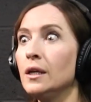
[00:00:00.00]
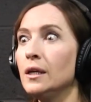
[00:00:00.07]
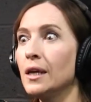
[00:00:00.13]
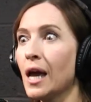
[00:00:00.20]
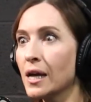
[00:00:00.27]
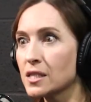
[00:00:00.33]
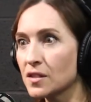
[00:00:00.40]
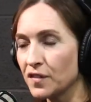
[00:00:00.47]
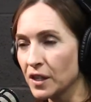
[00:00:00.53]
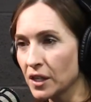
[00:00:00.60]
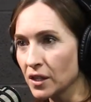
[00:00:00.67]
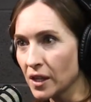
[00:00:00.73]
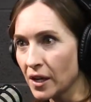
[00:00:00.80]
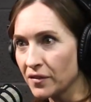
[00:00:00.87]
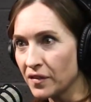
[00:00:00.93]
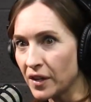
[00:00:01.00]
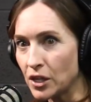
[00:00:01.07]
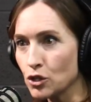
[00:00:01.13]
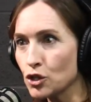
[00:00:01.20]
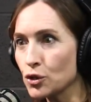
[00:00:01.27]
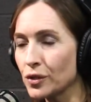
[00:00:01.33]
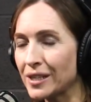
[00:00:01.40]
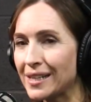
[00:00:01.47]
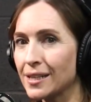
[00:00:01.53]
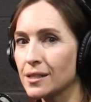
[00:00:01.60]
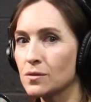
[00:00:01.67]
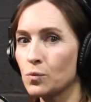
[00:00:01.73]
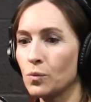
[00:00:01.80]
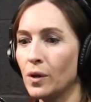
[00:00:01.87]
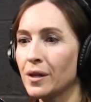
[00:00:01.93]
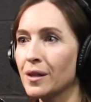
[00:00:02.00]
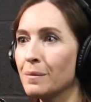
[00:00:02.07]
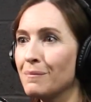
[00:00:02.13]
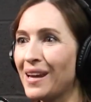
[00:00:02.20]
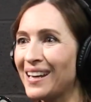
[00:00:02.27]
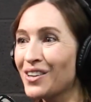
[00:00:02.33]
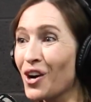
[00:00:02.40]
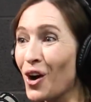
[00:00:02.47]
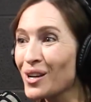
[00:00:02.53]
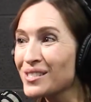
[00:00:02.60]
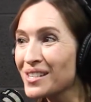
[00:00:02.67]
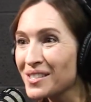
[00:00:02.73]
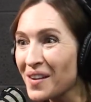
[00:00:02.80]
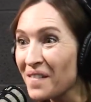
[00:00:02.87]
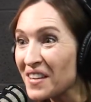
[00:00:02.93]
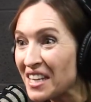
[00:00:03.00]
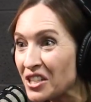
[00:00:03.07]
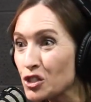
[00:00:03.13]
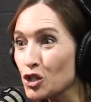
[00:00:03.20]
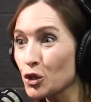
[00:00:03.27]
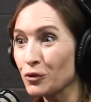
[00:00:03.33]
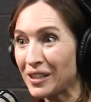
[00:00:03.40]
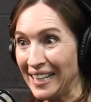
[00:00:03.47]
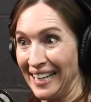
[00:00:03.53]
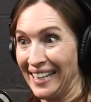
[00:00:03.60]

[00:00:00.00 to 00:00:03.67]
Yes, fear of injury is one of the main causes of injury.